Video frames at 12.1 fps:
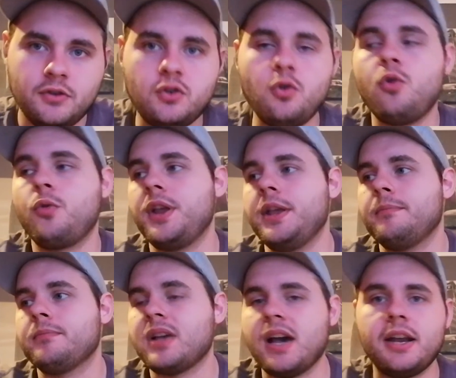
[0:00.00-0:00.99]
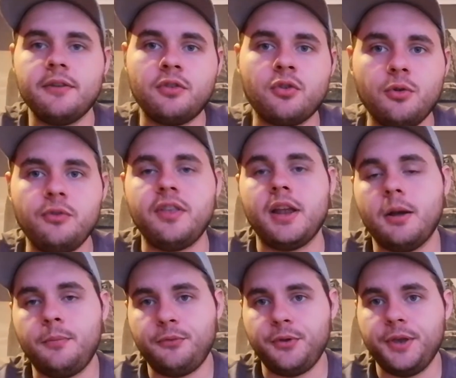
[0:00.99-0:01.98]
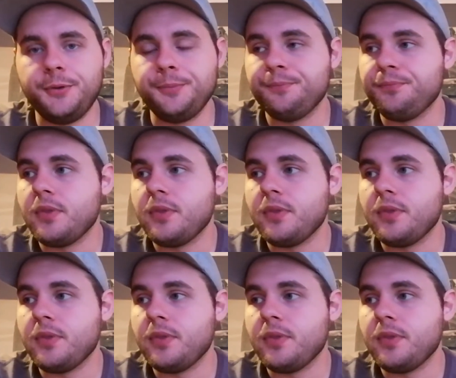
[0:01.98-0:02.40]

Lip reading: story kind of screws that up for you.